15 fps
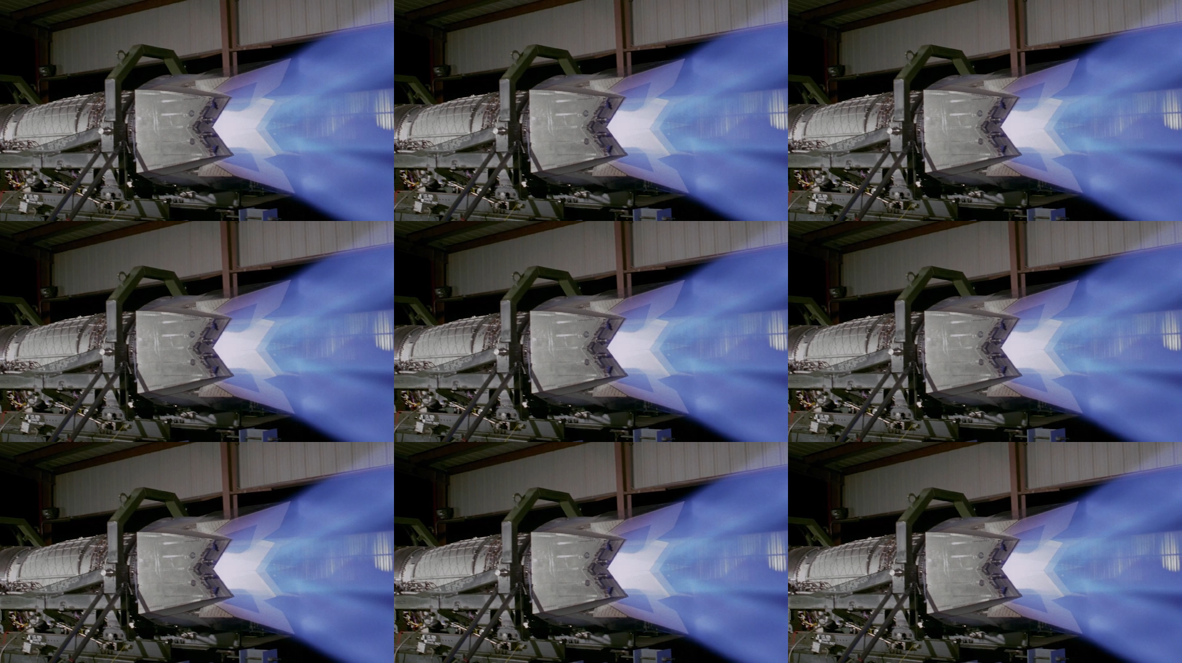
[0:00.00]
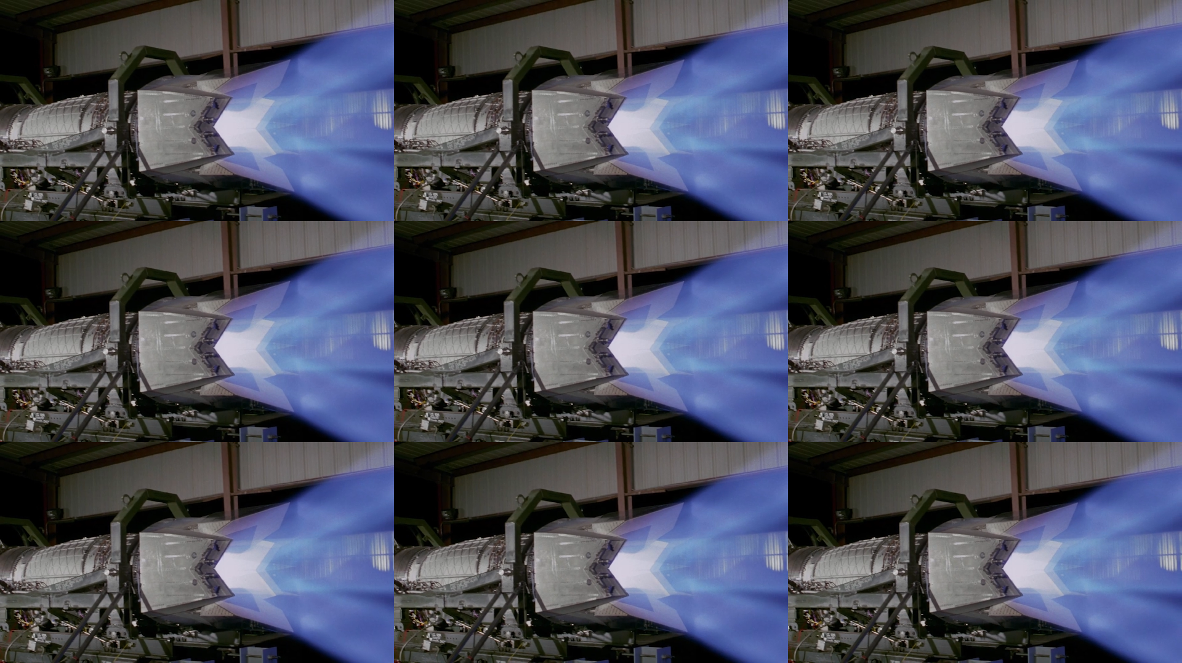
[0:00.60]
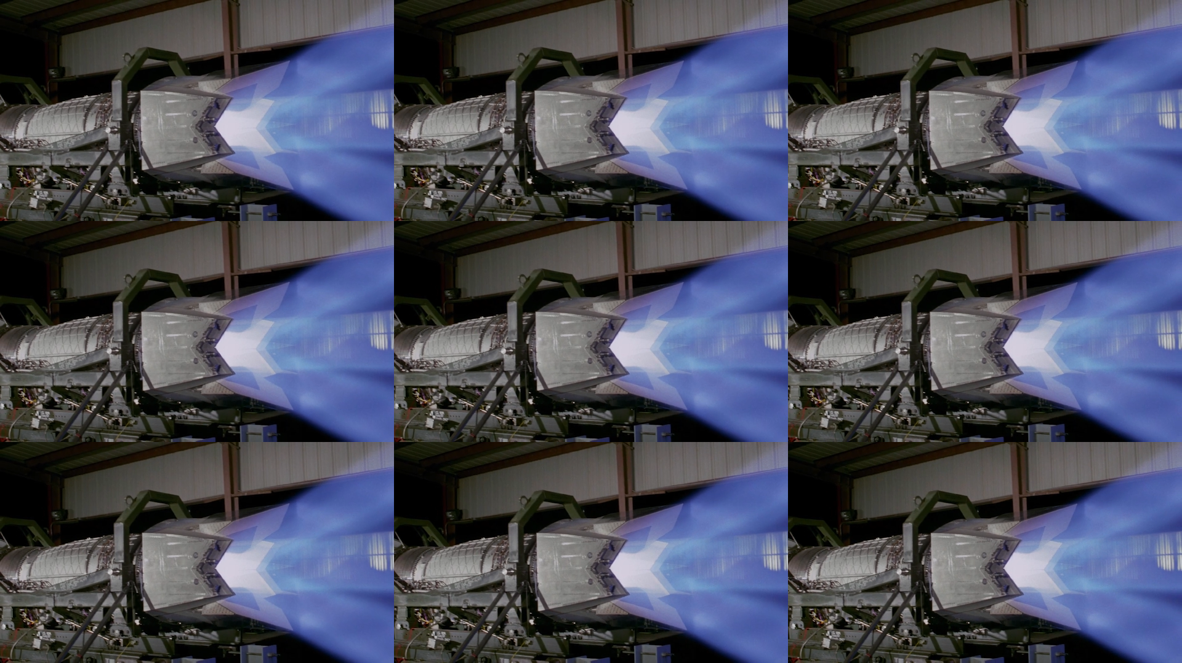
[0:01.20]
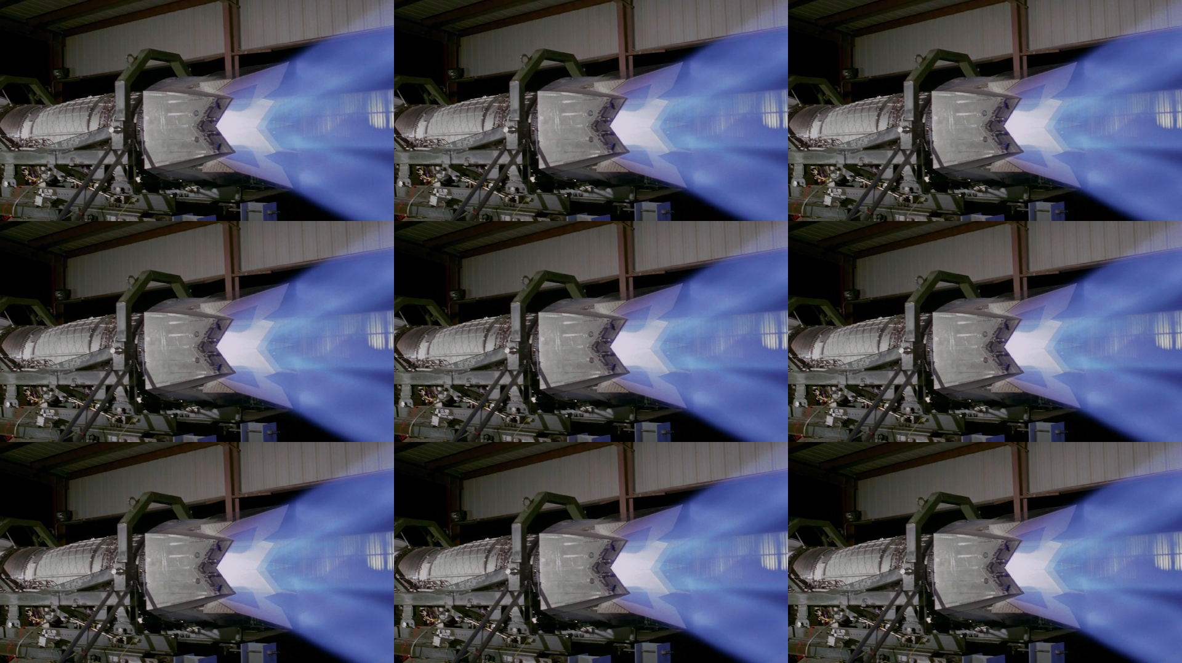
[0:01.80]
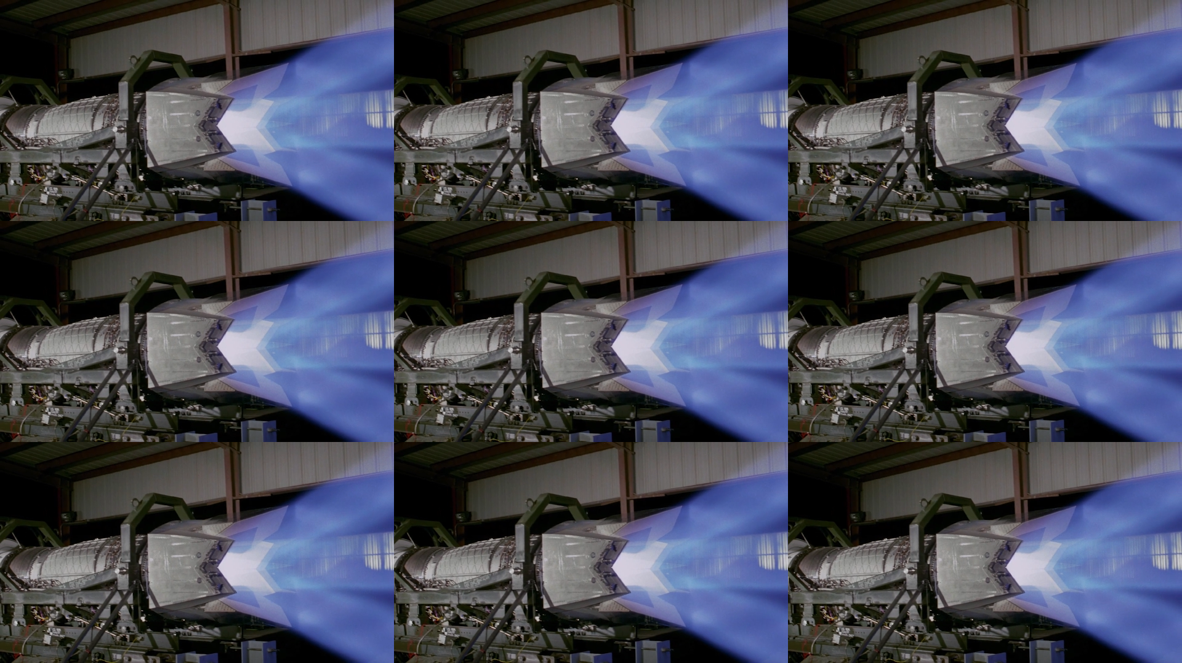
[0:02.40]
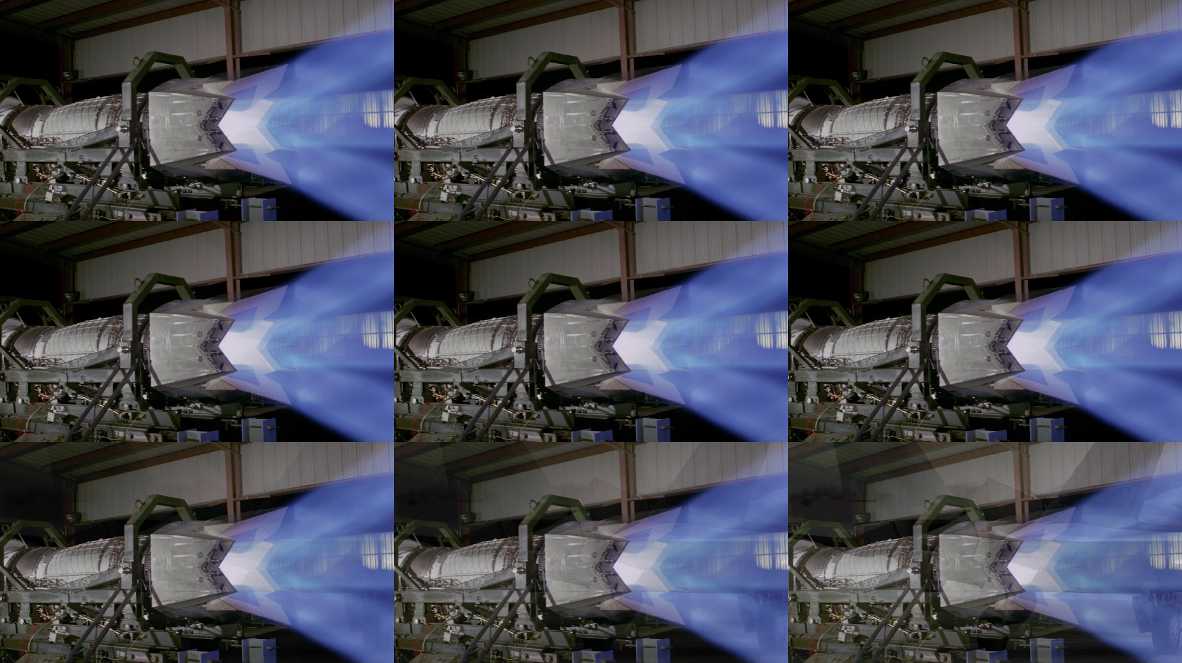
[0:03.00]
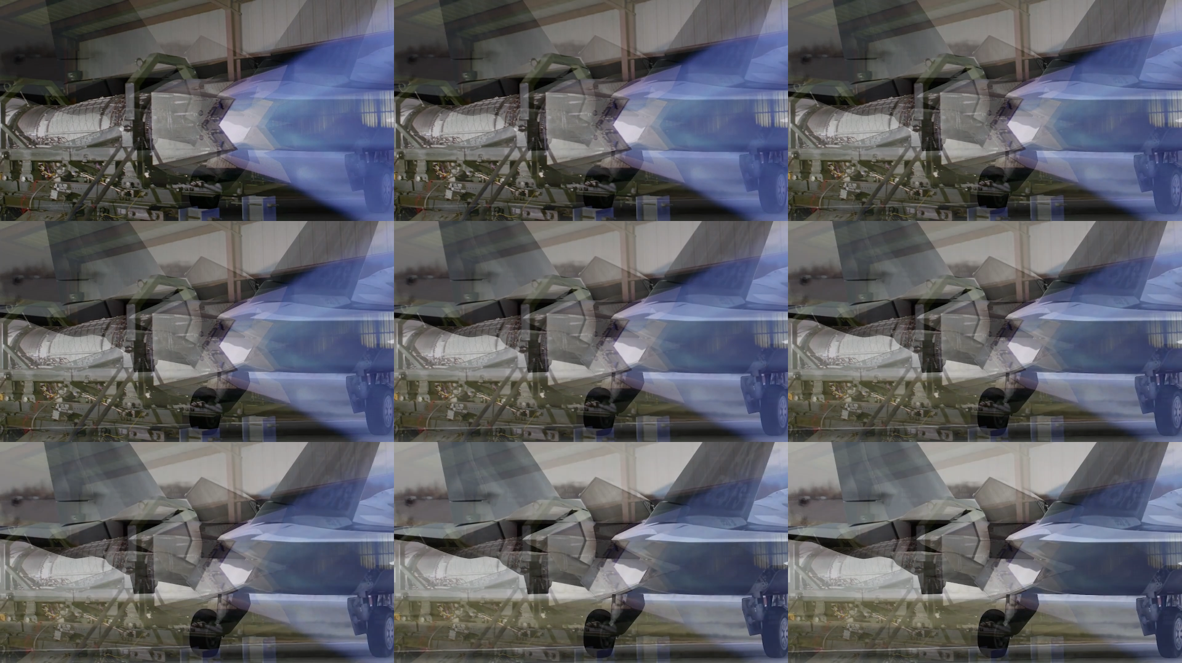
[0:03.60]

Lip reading: Nobody's mouth can be seen.